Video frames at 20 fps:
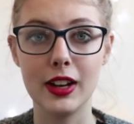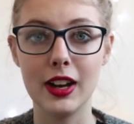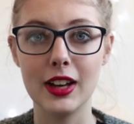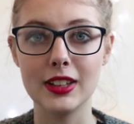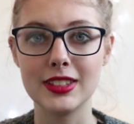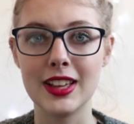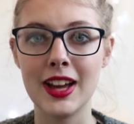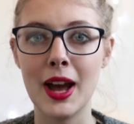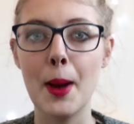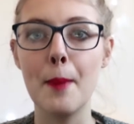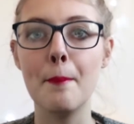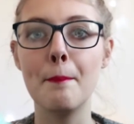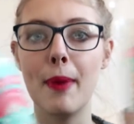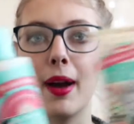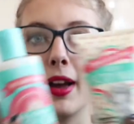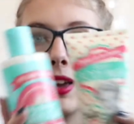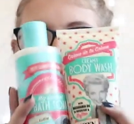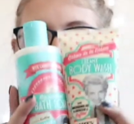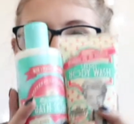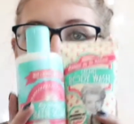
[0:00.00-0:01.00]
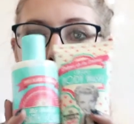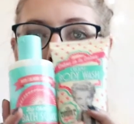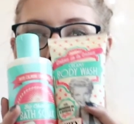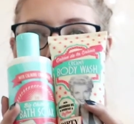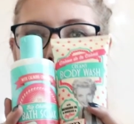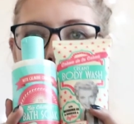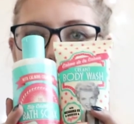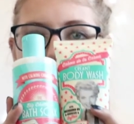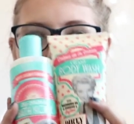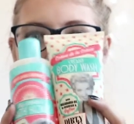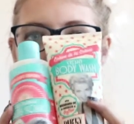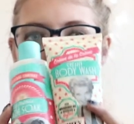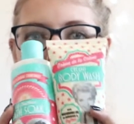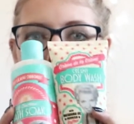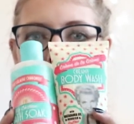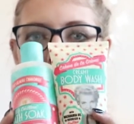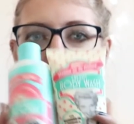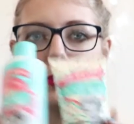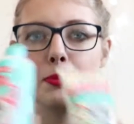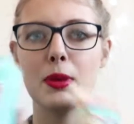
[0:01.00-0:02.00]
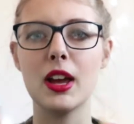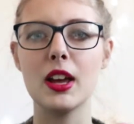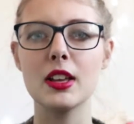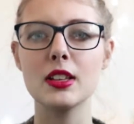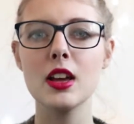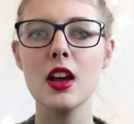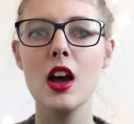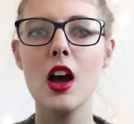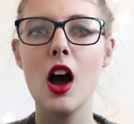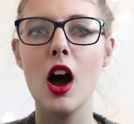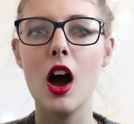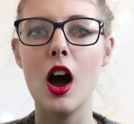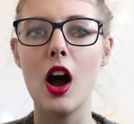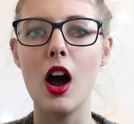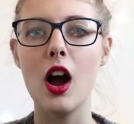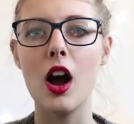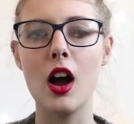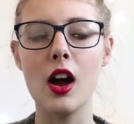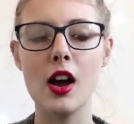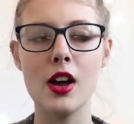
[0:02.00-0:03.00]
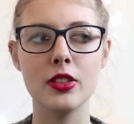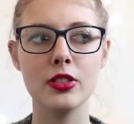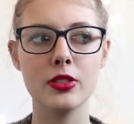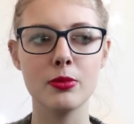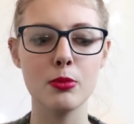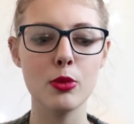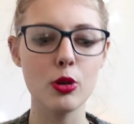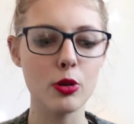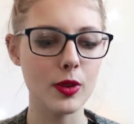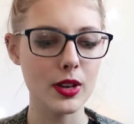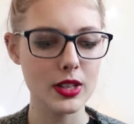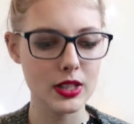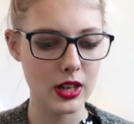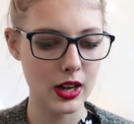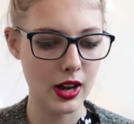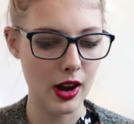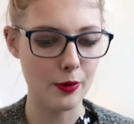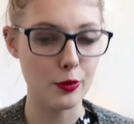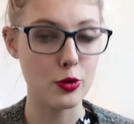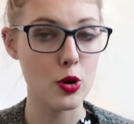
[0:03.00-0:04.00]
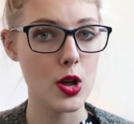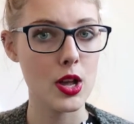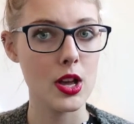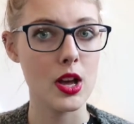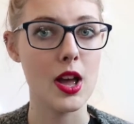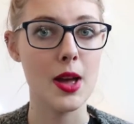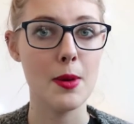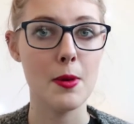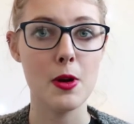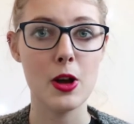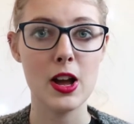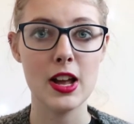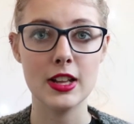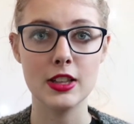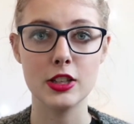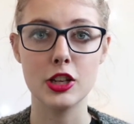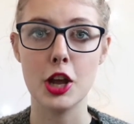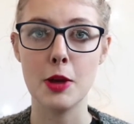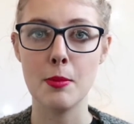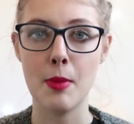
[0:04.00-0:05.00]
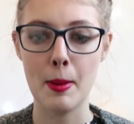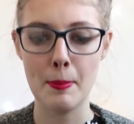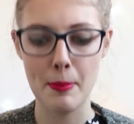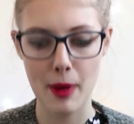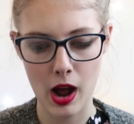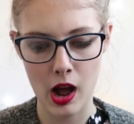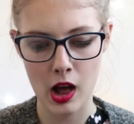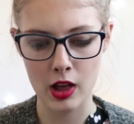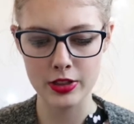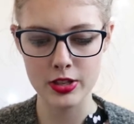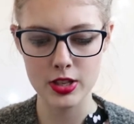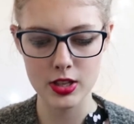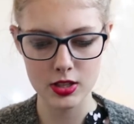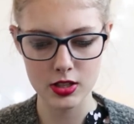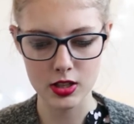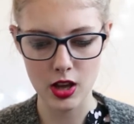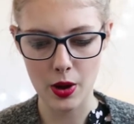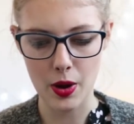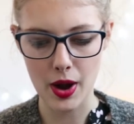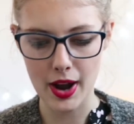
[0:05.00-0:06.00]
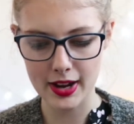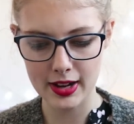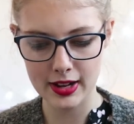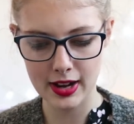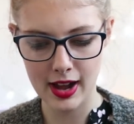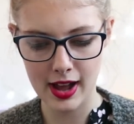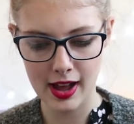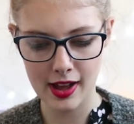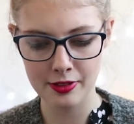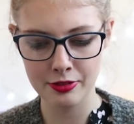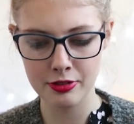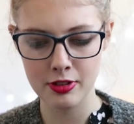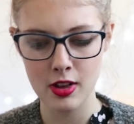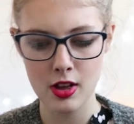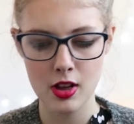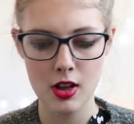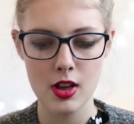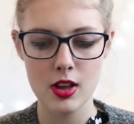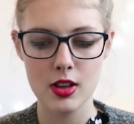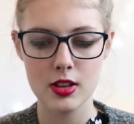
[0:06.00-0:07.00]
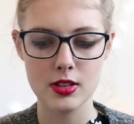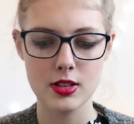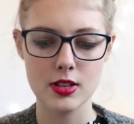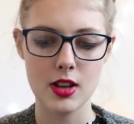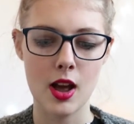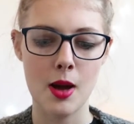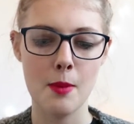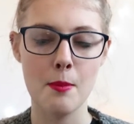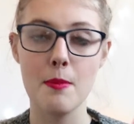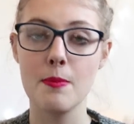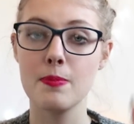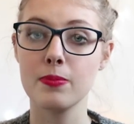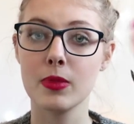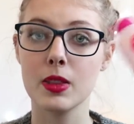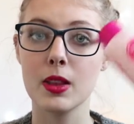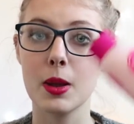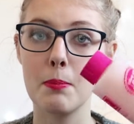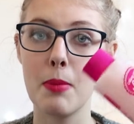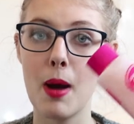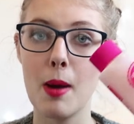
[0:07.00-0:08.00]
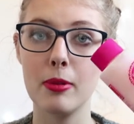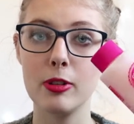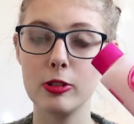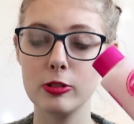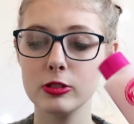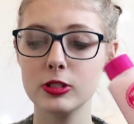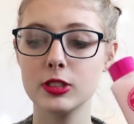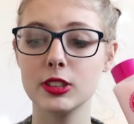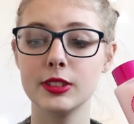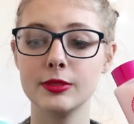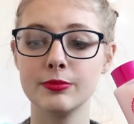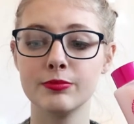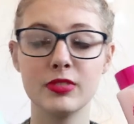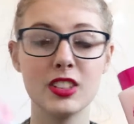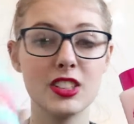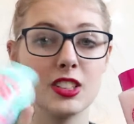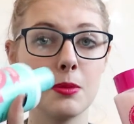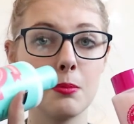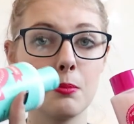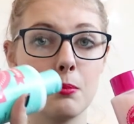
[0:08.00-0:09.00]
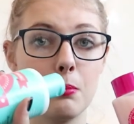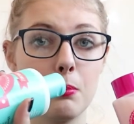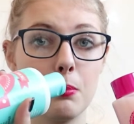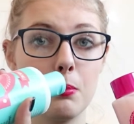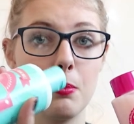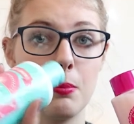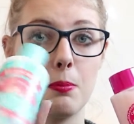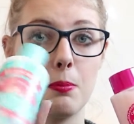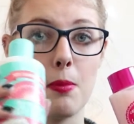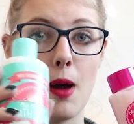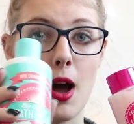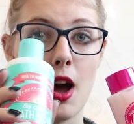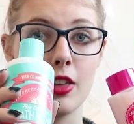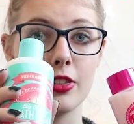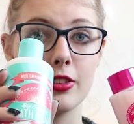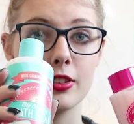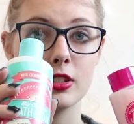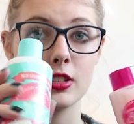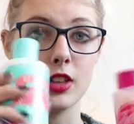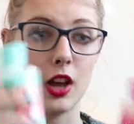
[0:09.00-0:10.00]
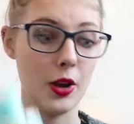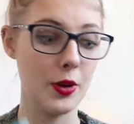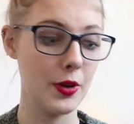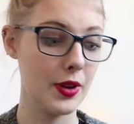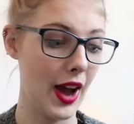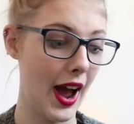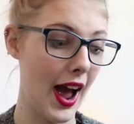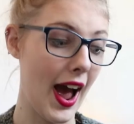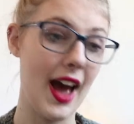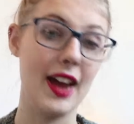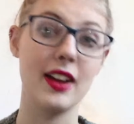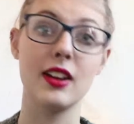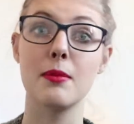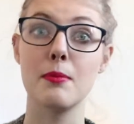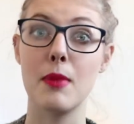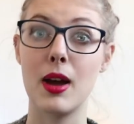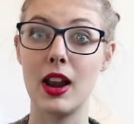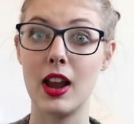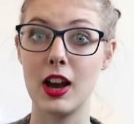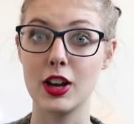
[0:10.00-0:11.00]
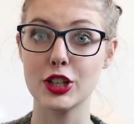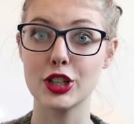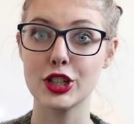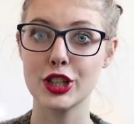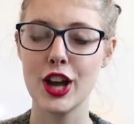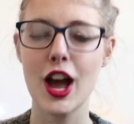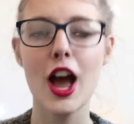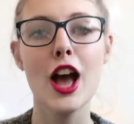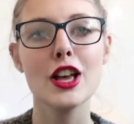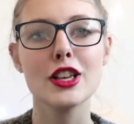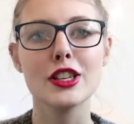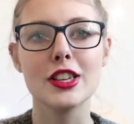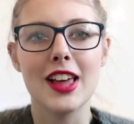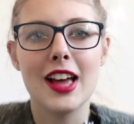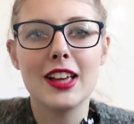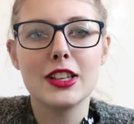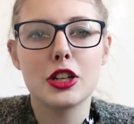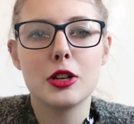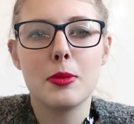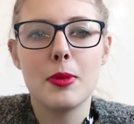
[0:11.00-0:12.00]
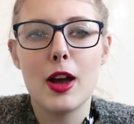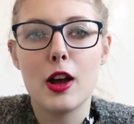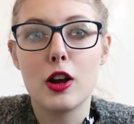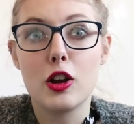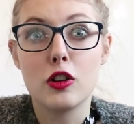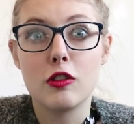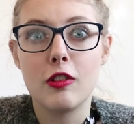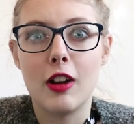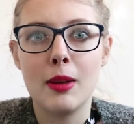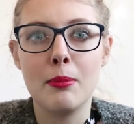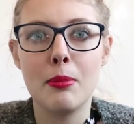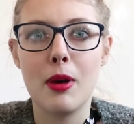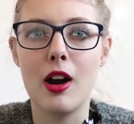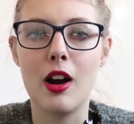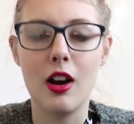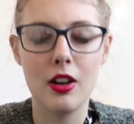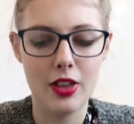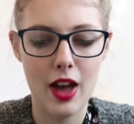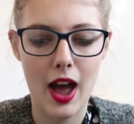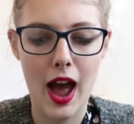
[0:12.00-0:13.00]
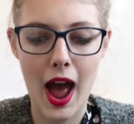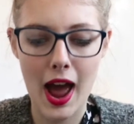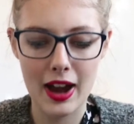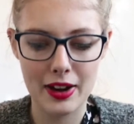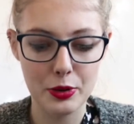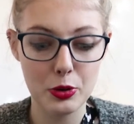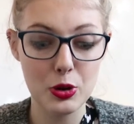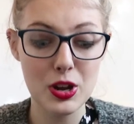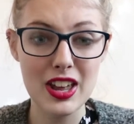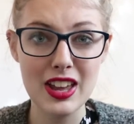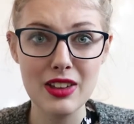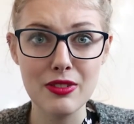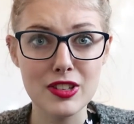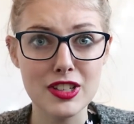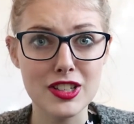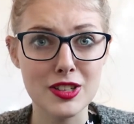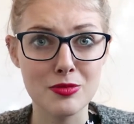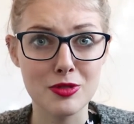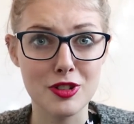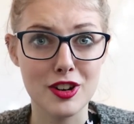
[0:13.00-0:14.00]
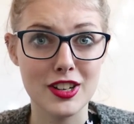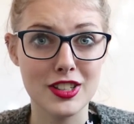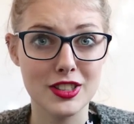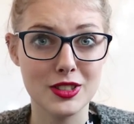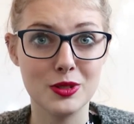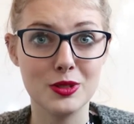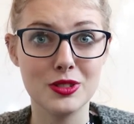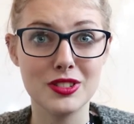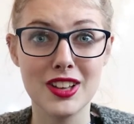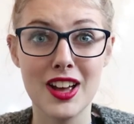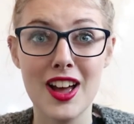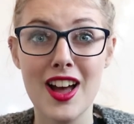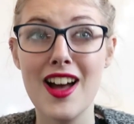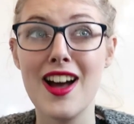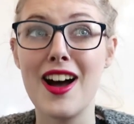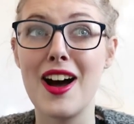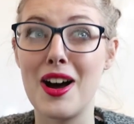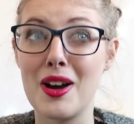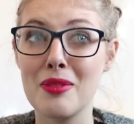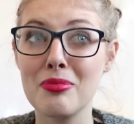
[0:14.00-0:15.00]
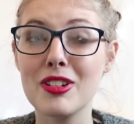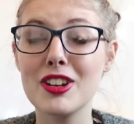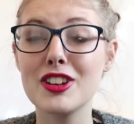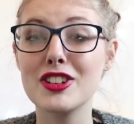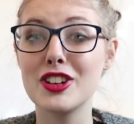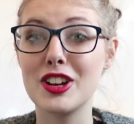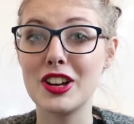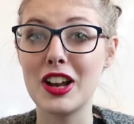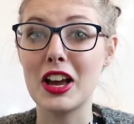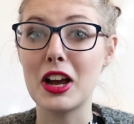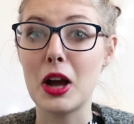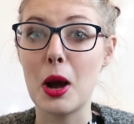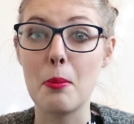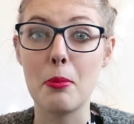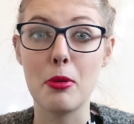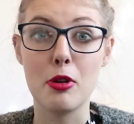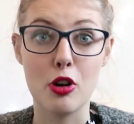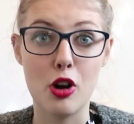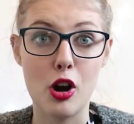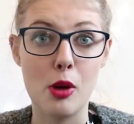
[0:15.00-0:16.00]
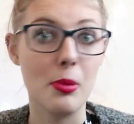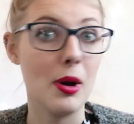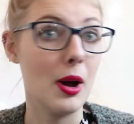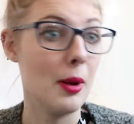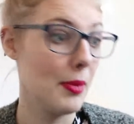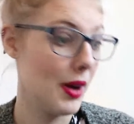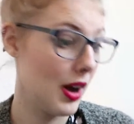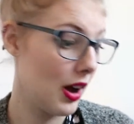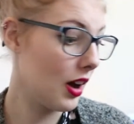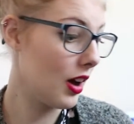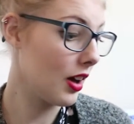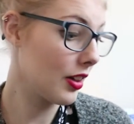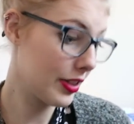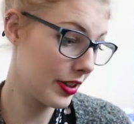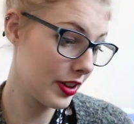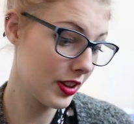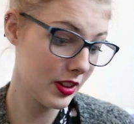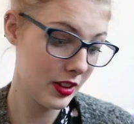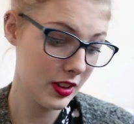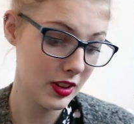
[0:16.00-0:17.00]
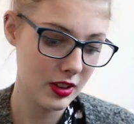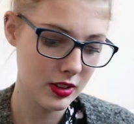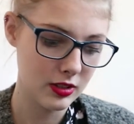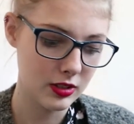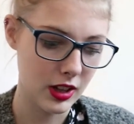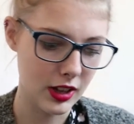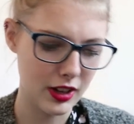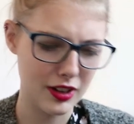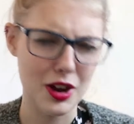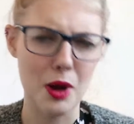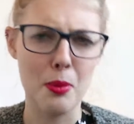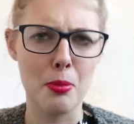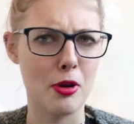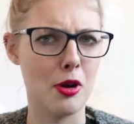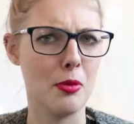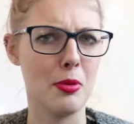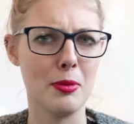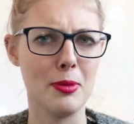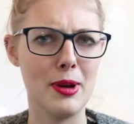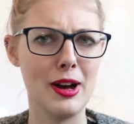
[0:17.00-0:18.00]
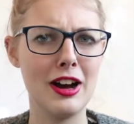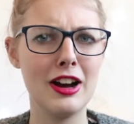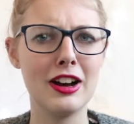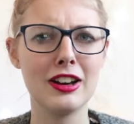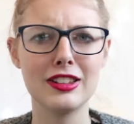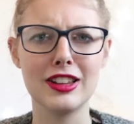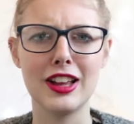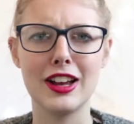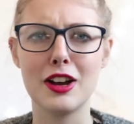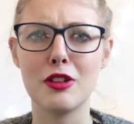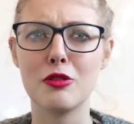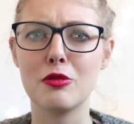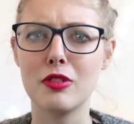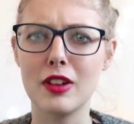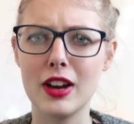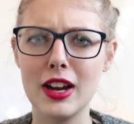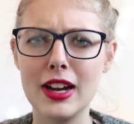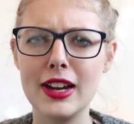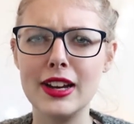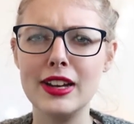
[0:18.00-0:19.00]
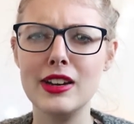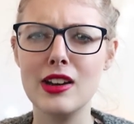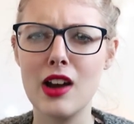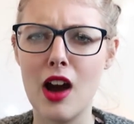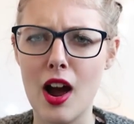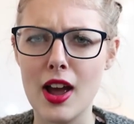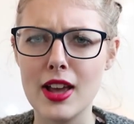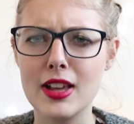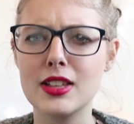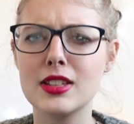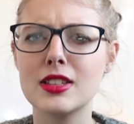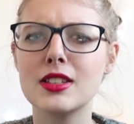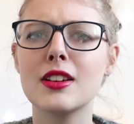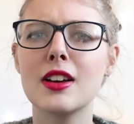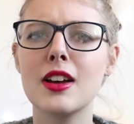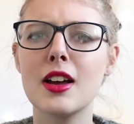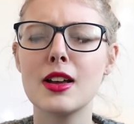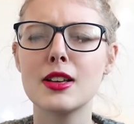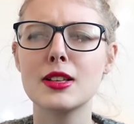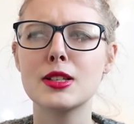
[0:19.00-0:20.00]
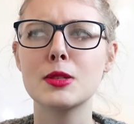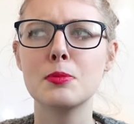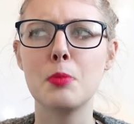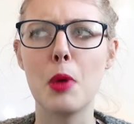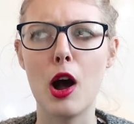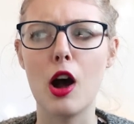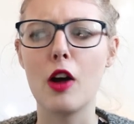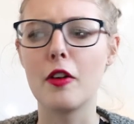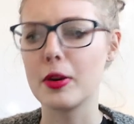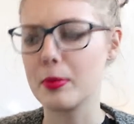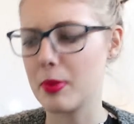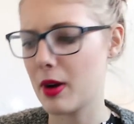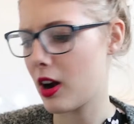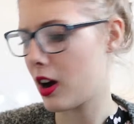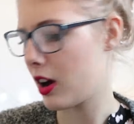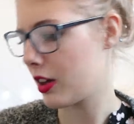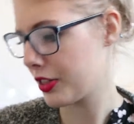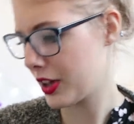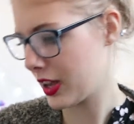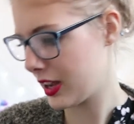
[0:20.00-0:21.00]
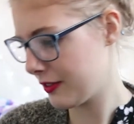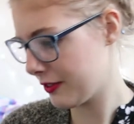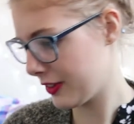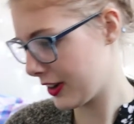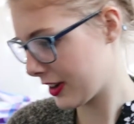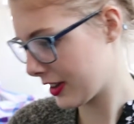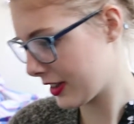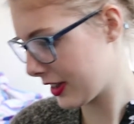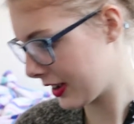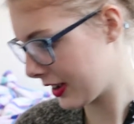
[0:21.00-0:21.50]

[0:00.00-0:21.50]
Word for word: realise that but yeah I'm excited to try this because uh, more recently I've got into my bath, so I can have some bubbles, some bath soak and my Lush so that's going to be a great bath and even some crystals. I'm going to do like a proper bath like a proper bath like a really nice sparry bath evening I